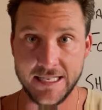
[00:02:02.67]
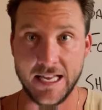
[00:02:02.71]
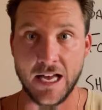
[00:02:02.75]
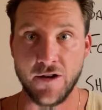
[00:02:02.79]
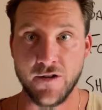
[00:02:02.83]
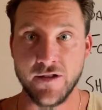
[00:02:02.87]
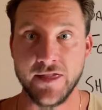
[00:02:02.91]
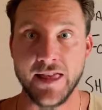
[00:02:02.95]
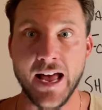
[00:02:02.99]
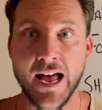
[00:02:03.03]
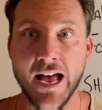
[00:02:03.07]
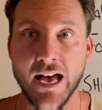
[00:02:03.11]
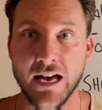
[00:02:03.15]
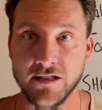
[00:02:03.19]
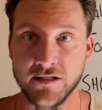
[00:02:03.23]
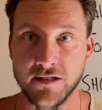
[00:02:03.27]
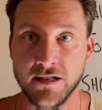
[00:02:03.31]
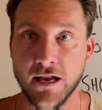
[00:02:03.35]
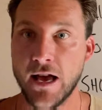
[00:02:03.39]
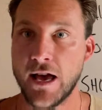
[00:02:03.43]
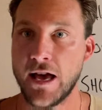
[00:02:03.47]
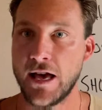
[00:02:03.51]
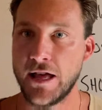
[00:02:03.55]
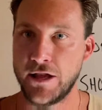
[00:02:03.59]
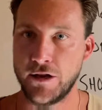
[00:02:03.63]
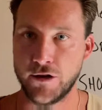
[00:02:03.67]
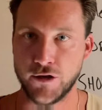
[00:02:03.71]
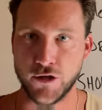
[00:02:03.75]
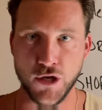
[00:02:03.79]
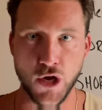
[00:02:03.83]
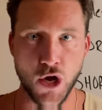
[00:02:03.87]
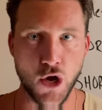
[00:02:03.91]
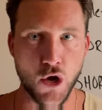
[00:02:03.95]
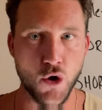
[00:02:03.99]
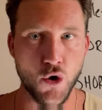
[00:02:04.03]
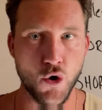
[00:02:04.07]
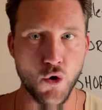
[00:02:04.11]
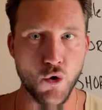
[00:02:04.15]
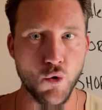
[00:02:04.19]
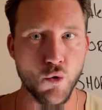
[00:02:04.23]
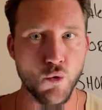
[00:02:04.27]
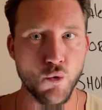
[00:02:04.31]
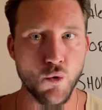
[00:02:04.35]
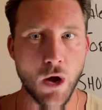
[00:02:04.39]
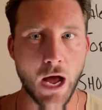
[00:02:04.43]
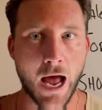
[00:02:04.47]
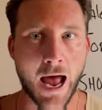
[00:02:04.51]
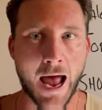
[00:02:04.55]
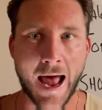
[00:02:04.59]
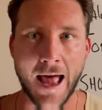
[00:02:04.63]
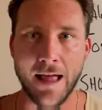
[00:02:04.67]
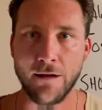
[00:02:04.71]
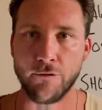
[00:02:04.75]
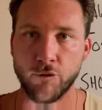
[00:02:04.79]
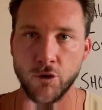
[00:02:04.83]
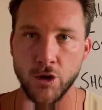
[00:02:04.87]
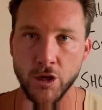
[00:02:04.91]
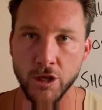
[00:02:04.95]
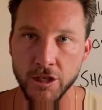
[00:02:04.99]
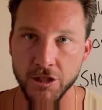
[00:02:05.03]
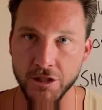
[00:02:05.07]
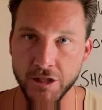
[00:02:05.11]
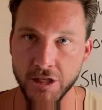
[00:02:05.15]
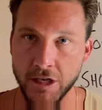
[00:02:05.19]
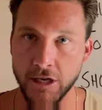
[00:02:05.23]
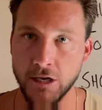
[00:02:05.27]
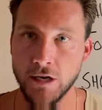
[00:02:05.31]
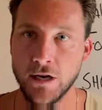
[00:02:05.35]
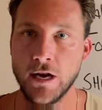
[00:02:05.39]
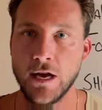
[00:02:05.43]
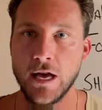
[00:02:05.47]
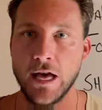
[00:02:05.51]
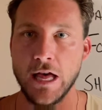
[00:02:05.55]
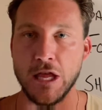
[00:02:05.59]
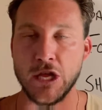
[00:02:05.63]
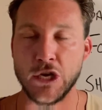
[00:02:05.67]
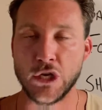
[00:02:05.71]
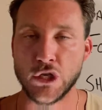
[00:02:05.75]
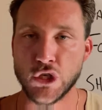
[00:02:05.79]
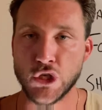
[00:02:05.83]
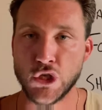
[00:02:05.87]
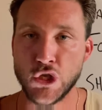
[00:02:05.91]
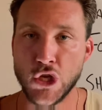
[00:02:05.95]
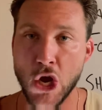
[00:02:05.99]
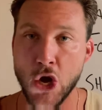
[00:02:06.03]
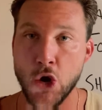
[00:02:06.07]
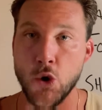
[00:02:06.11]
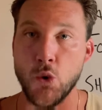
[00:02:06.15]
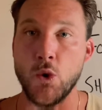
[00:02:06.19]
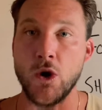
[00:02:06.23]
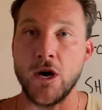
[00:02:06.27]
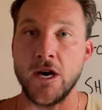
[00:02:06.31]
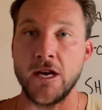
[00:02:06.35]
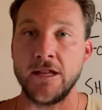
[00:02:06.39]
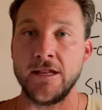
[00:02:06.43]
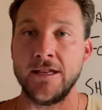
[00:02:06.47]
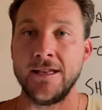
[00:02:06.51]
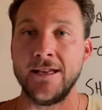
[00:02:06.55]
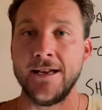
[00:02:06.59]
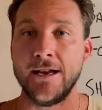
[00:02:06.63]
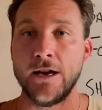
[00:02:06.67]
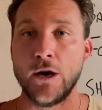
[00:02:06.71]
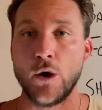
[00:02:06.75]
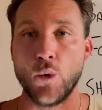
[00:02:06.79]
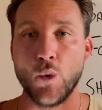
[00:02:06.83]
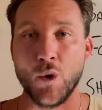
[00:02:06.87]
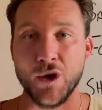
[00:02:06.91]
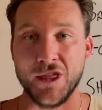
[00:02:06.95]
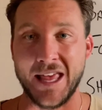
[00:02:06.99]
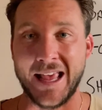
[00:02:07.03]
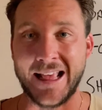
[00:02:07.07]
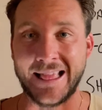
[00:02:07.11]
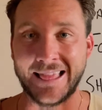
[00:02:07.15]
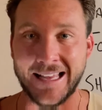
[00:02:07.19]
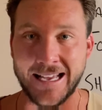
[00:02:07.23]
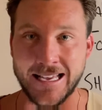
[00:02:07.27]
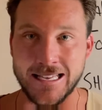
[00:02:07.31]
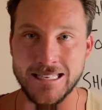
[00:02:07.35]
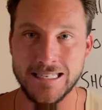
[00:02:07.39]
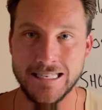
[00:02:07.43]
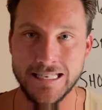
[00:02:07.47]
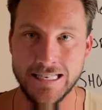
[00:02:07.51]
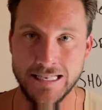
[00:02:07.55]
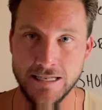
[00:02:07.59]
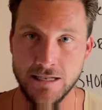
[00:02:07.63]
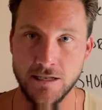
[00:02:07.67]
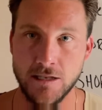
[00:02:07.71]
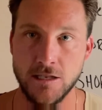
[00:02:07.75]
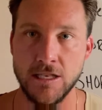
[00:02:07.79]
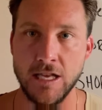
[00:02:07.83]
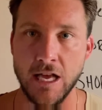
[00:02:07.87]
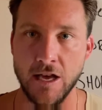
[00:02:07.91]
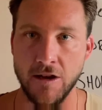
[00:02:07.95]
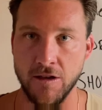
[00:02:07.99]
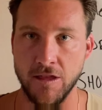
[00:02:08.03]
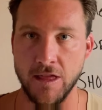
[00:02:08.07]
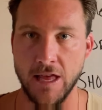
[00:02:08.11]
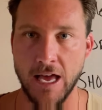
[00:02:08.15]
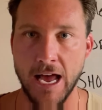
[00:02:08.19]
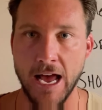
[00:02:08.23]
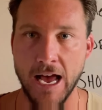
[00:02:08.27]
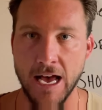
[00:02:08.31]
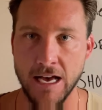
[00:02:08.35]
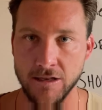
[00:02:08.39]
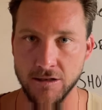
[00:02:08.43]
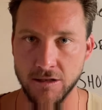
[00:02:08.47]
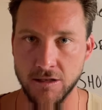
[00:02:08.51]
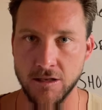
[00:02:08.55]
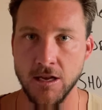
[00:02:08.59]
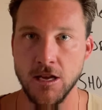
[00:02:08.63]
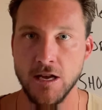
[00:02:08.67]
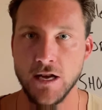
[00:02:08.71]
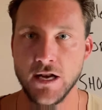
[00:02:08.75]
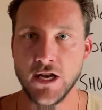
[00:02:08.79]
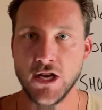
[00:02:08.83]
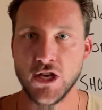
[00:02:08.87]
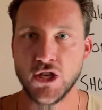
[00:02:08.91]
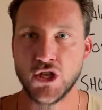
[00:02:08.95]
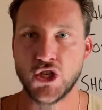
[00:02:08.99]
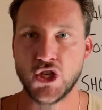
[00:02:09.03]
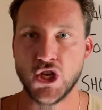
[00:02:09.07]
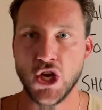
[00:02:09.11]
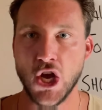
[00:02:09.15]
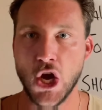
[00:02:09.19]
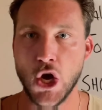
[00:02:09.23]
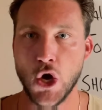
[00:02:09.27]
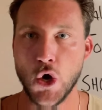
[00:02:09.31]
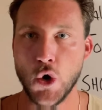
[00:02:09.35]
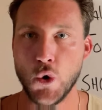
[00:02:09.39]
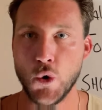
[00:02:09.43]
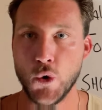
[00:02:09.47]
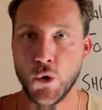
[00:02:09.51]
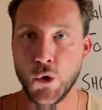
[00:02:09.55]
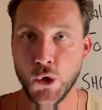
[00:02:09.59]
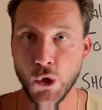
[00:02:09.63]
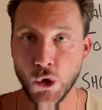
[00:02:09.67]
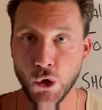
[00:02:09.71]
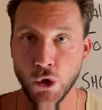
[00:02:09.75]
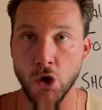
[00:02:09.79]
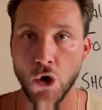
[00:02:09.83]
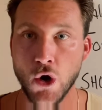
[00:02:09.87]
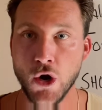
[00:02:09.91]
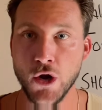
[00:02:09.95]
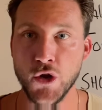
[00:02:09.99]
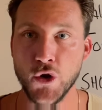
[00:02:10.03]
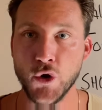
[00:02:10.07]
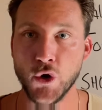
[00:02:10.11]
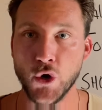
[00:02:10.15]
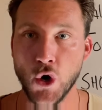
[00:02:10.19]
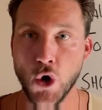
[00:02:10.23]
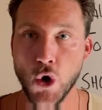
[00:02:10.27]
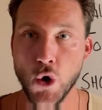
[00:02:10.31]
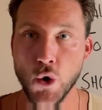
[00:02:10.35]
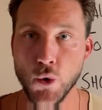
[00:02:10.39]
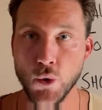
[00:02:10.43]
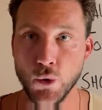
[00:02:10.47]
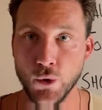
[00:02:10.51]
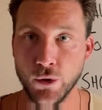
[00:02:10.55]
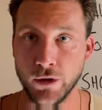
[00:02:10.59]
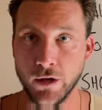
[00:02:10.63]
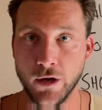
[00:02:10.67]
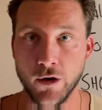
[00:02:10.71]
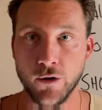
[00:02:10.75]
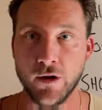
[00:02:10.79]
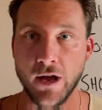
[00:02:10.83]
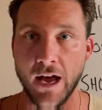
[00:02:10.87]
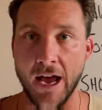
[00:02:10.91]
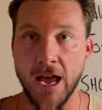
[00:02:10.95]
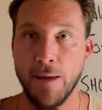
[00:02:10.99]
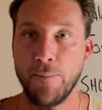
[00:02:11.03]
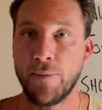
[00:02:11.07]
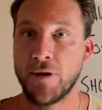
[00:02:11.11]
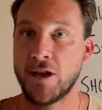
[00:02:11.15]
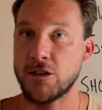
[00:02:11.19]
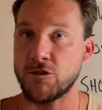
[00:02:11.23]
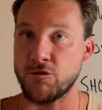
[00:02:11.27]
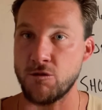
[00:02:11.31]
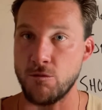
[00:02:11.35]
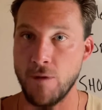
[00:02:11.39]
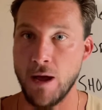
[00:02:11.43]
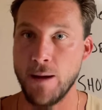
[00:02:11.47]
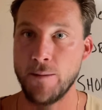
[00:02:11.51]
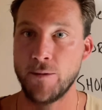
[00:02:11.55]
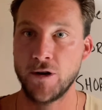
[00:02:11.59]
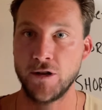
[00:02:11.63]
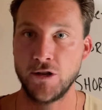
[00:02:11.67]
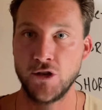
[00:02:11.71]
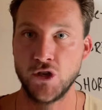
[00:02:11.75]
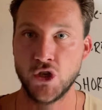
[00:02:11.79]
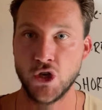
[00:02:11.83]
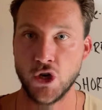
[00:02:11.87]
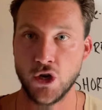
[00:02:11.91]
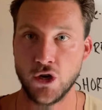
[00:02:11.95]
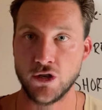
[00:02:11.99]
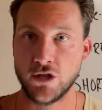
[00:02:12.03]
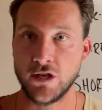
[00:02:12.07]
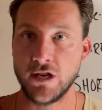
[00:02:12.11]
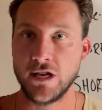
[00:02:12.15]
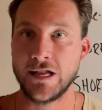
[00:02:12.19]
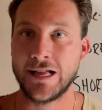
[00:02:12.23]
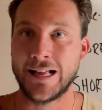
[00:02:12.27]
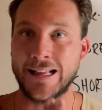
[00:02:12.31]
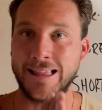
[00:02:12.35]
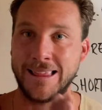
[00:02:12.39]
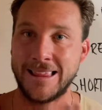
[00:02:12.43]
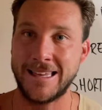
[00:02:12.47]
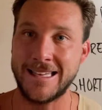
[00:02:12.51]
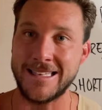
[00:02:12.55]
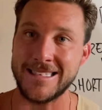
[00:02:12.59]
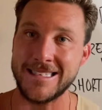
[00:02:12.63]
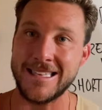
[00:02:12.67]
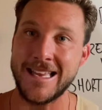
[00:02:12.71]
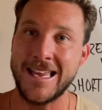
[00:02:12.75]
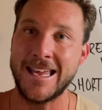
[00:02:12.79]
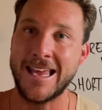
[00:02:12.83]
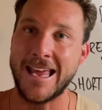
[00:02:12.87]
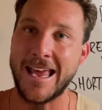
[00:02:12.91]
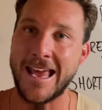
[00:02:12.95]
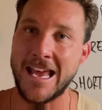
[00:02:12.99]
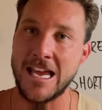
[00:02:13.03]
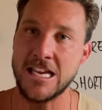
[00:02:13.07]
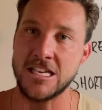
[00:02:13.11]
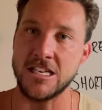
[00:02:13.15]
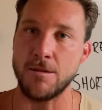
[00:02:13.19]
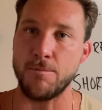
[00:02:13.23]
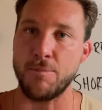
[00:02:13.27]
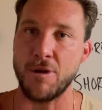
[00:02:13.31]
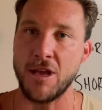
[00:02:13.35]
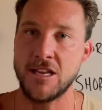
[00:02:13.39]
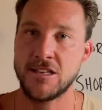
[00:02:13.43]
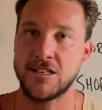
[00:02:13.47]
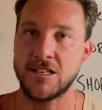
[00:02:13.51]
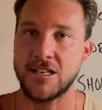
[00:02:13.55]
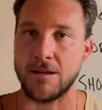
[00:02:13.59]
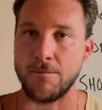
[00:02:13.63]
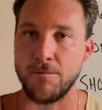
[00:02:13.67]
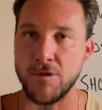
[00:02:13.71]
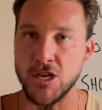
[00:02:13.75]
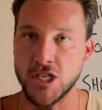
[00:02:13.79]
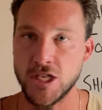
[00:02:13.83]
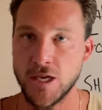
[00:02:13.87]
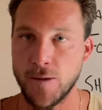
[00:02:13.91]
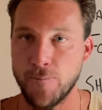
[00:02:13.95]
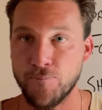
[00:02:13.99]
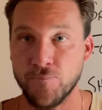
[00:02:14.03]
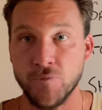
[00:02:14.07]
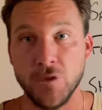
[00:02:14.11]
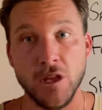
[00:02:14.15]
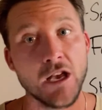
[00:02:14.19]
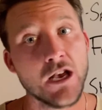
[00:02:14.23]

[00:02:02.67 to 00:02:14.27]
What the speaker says: selling the house. There's no realtor, there's no one with a license selling the house. So you're on your own, okay? Because remember, in New Jersey, the listing agent pays commission.